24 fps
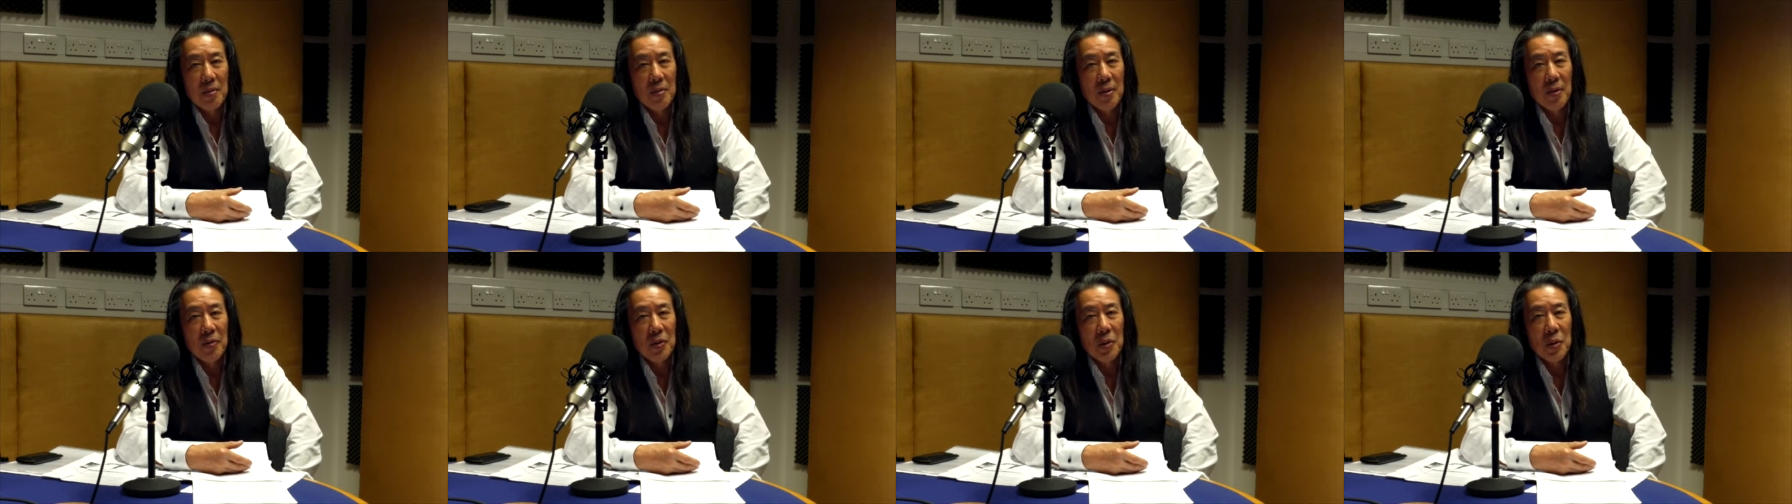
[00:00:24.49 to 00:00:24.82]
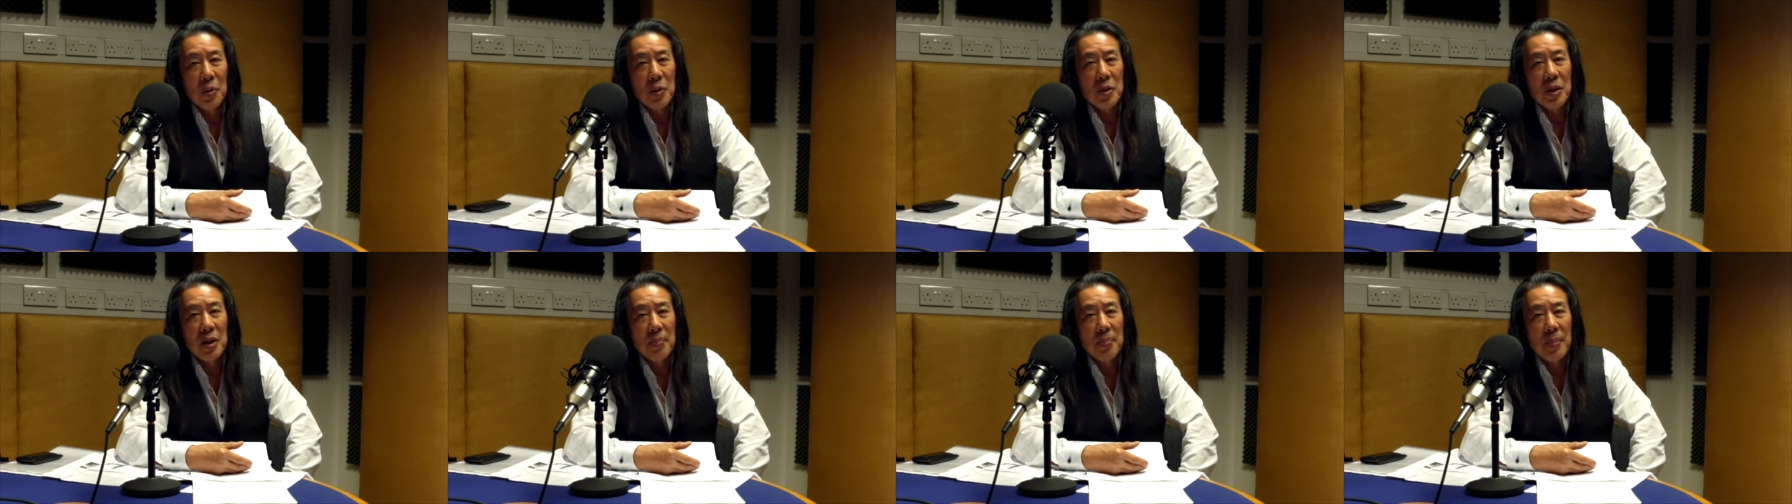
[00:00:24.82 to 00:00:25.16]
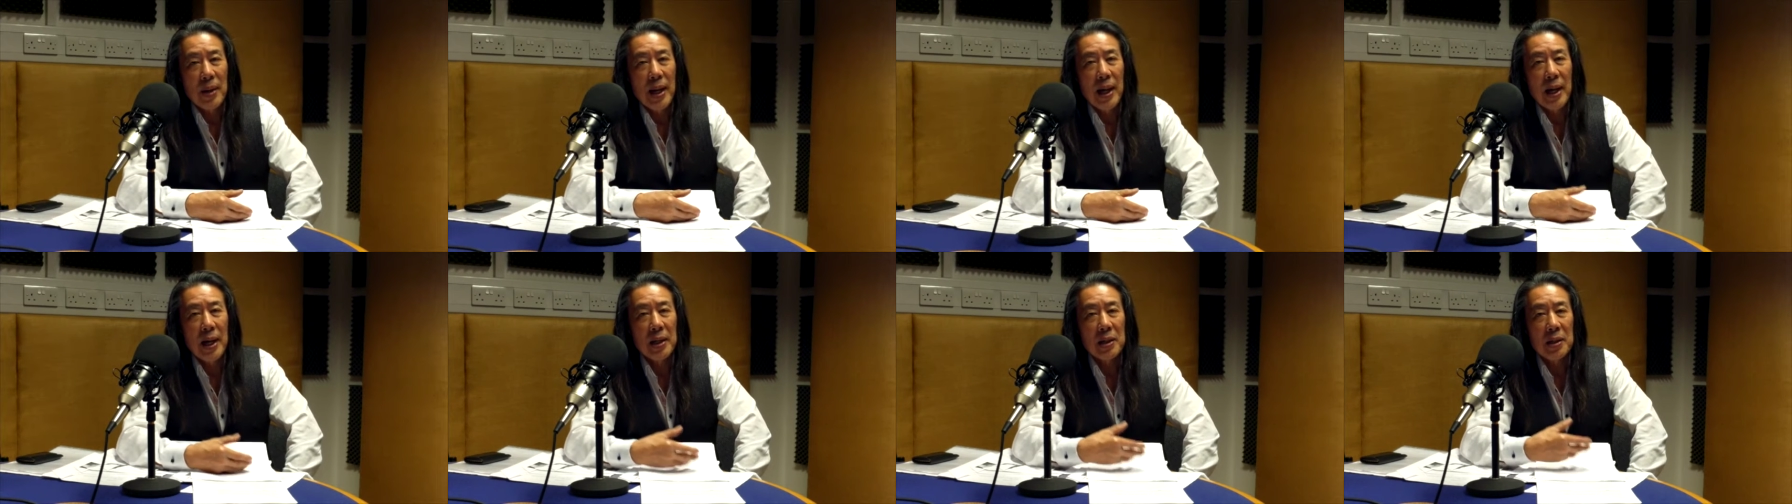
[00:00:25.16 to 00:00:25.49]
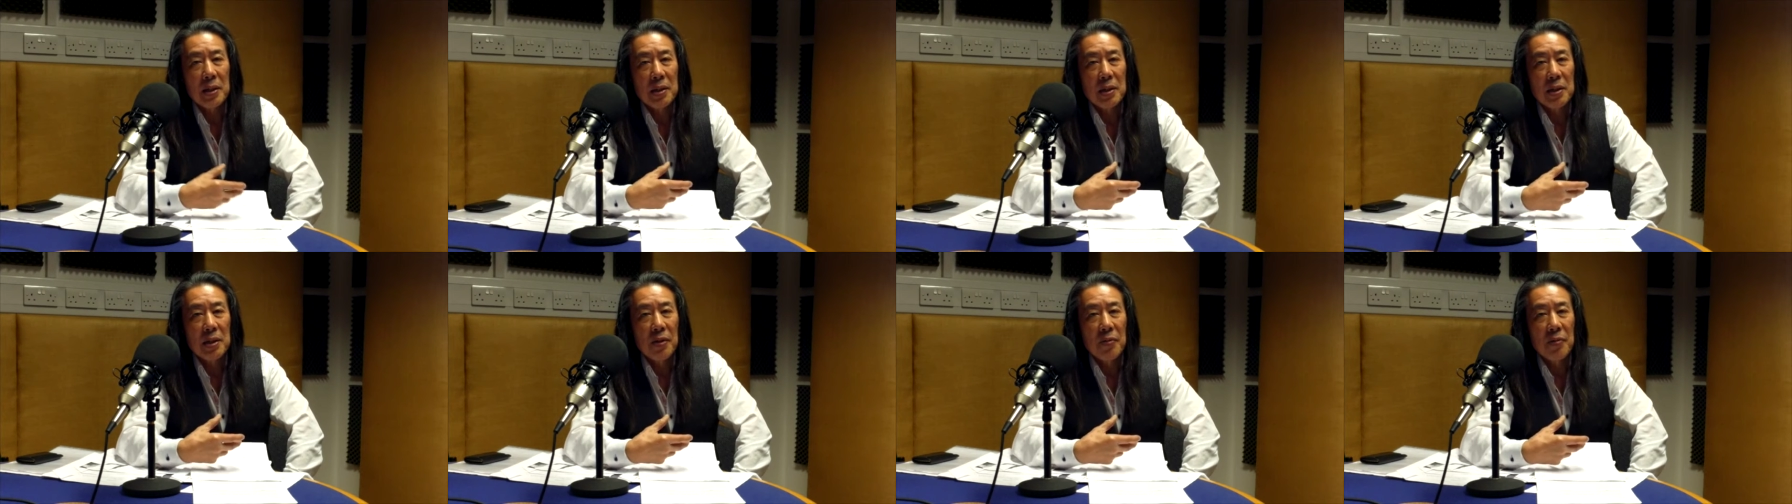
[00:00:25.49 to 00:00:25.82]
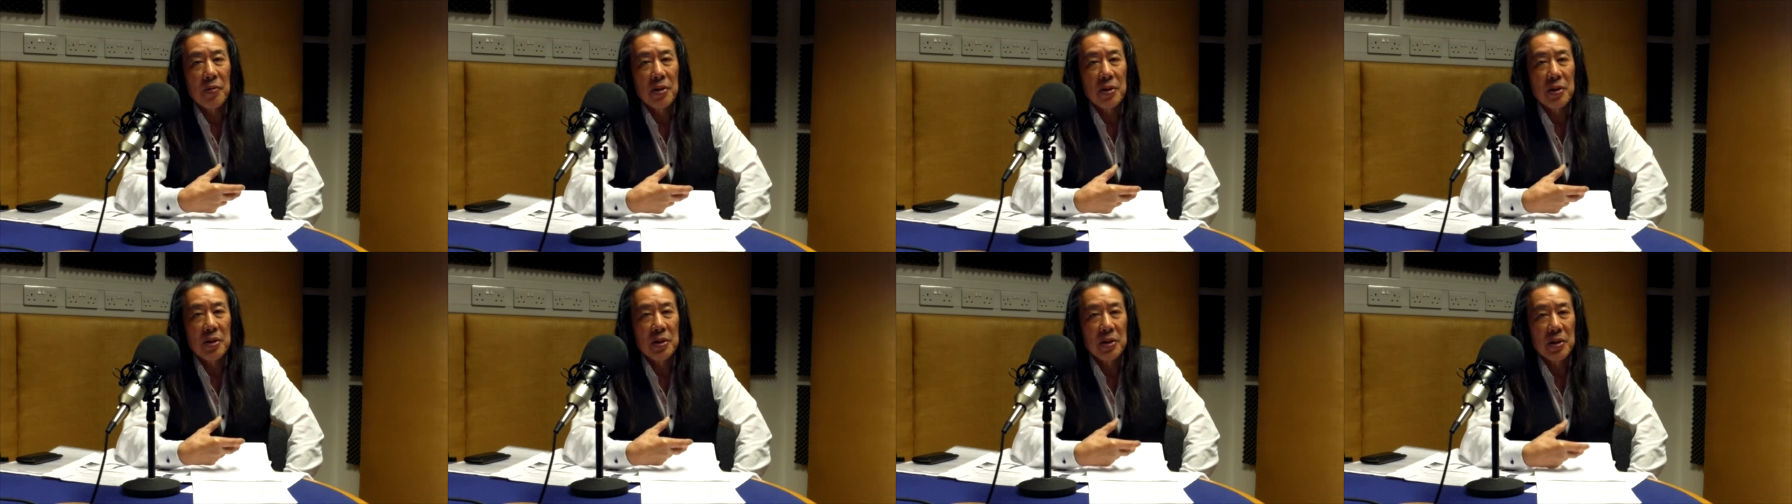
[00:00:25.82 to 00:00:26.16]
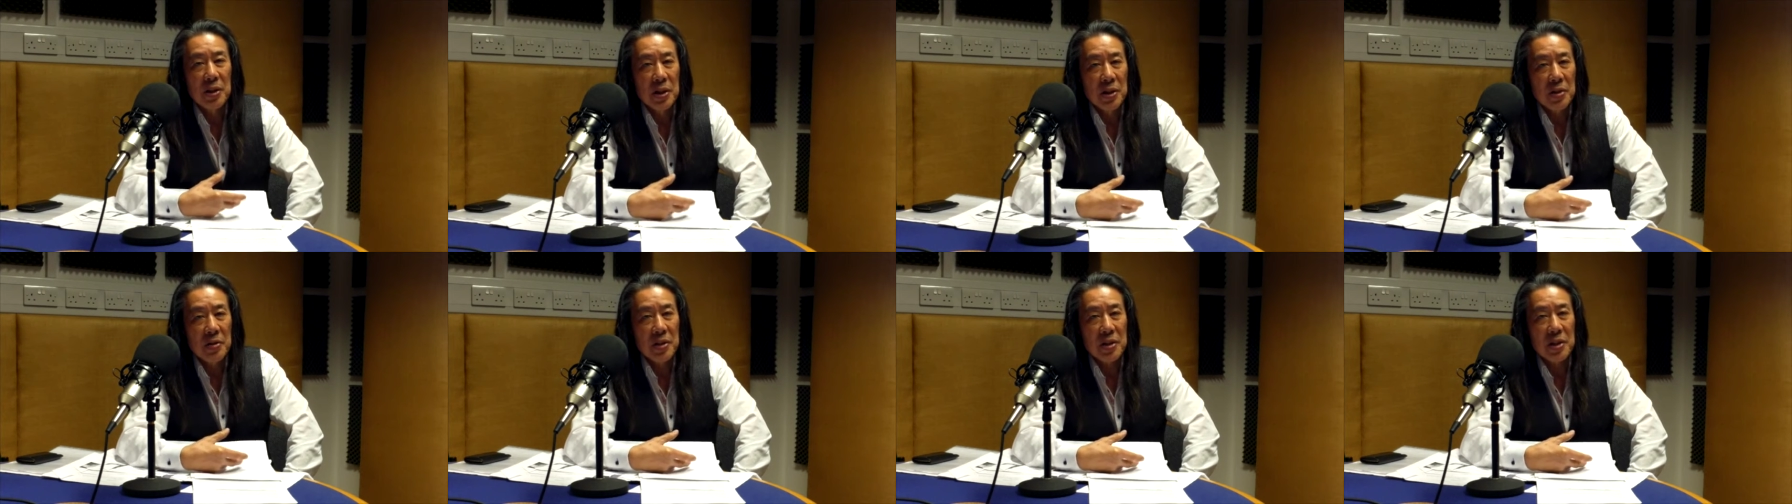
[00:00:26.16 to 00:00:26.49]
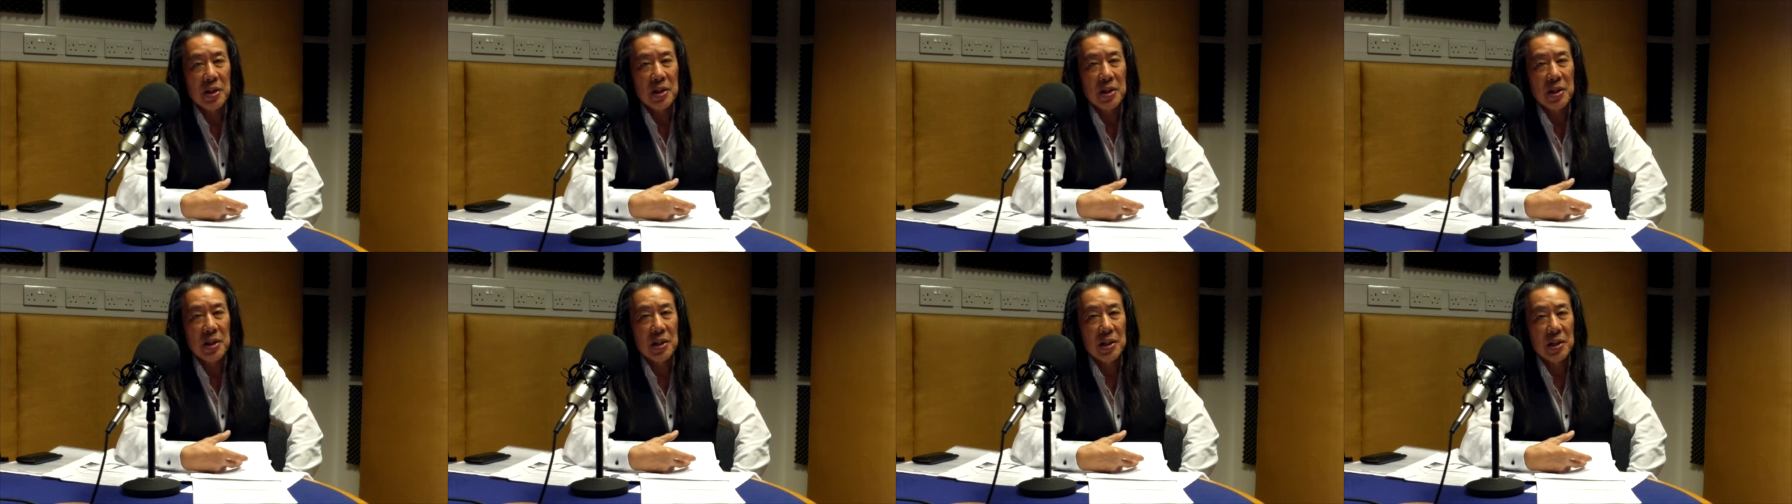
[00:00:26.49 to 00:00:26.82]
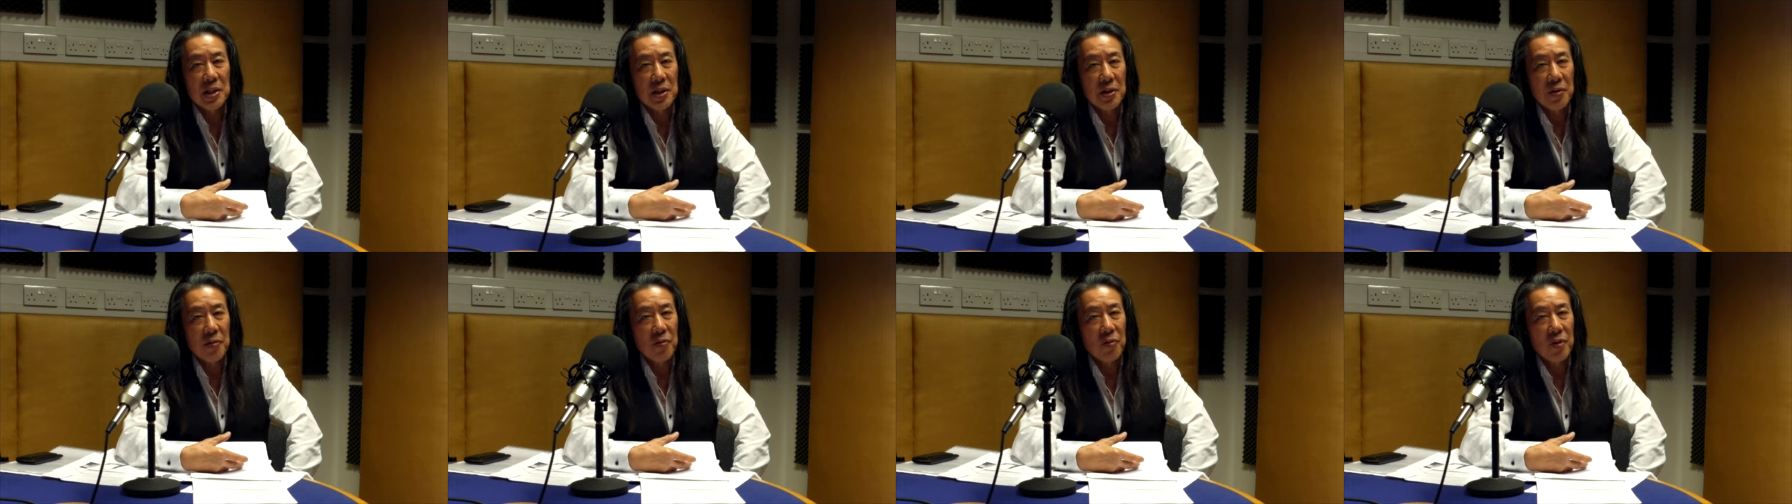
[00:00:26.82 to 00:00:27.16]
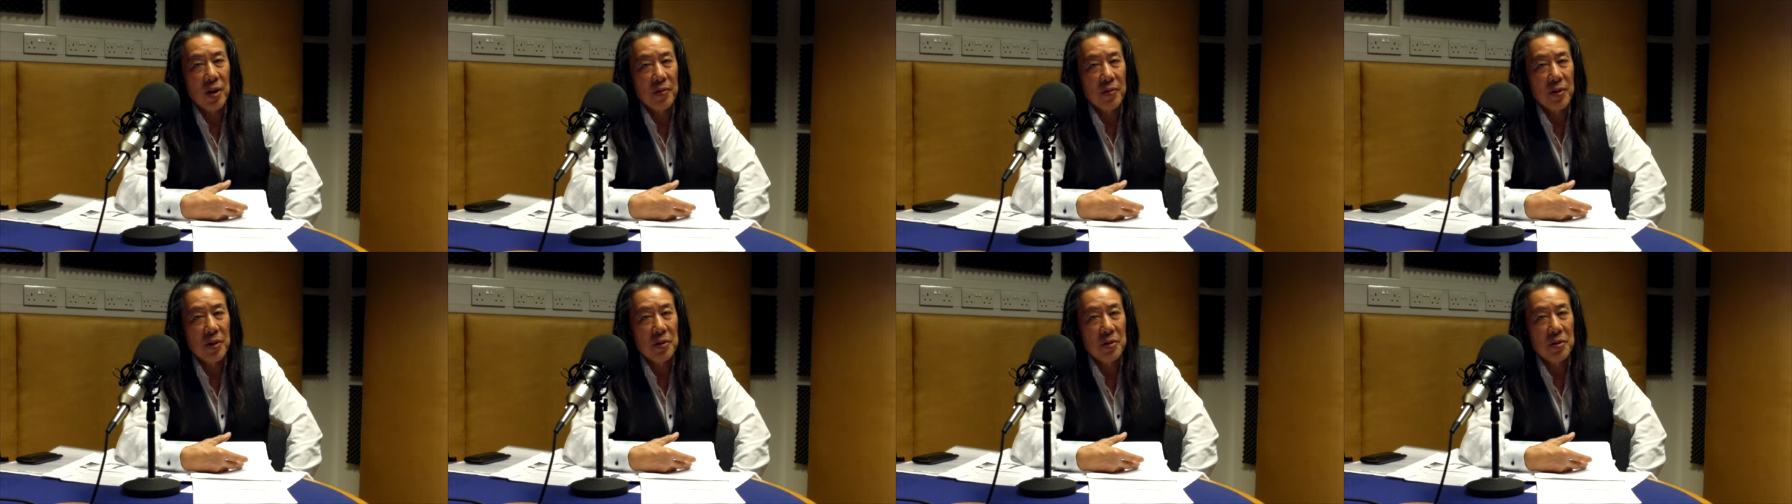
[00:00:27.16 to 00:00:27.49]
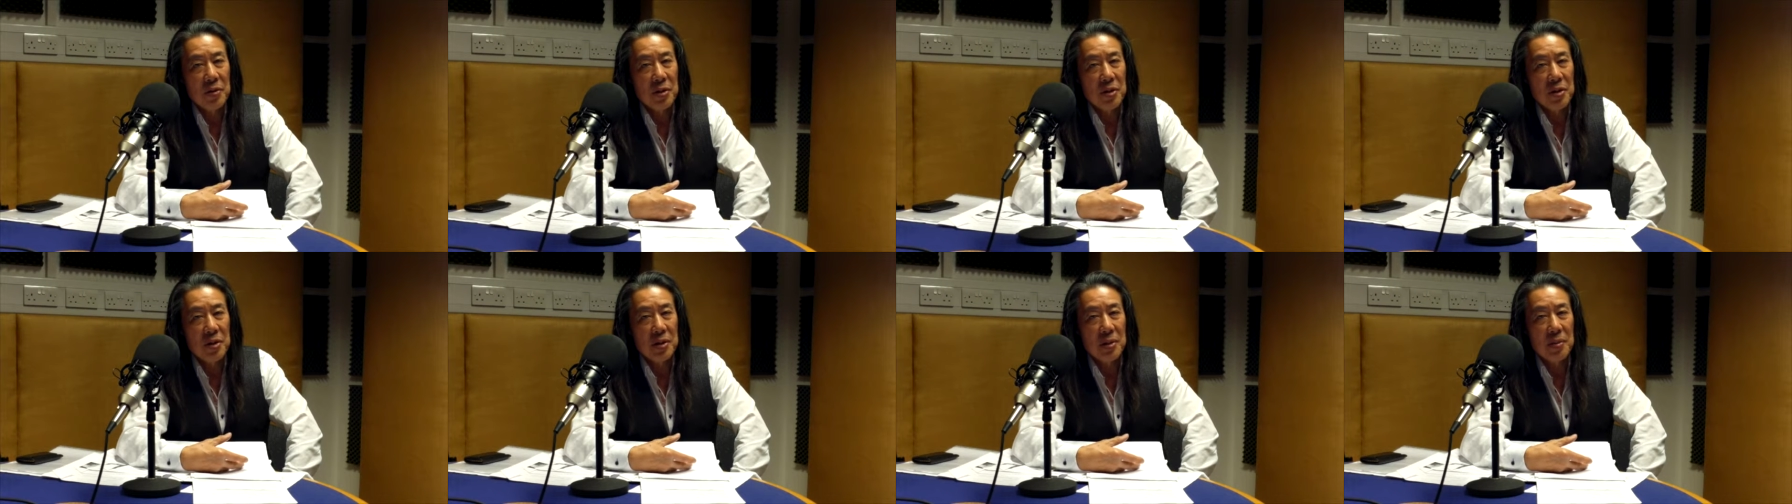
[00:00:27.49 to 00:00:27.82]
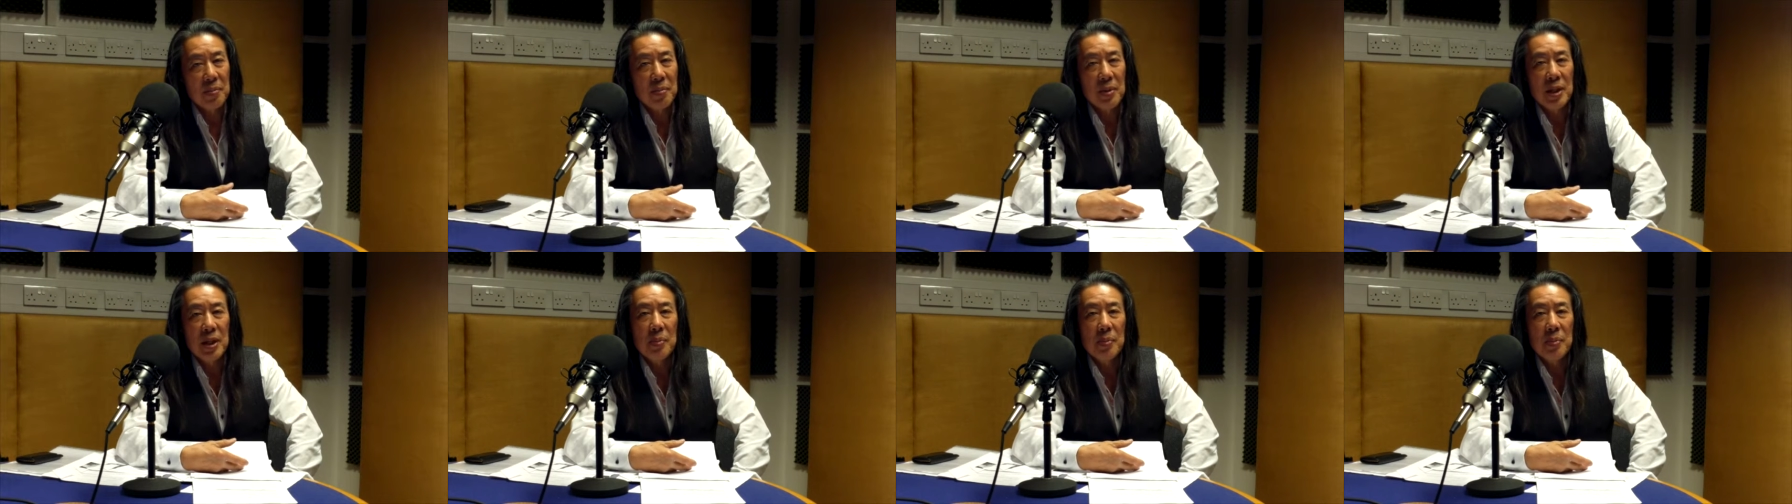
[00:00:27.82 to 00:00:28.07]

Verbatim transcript: We've talked about different theorists of revolution,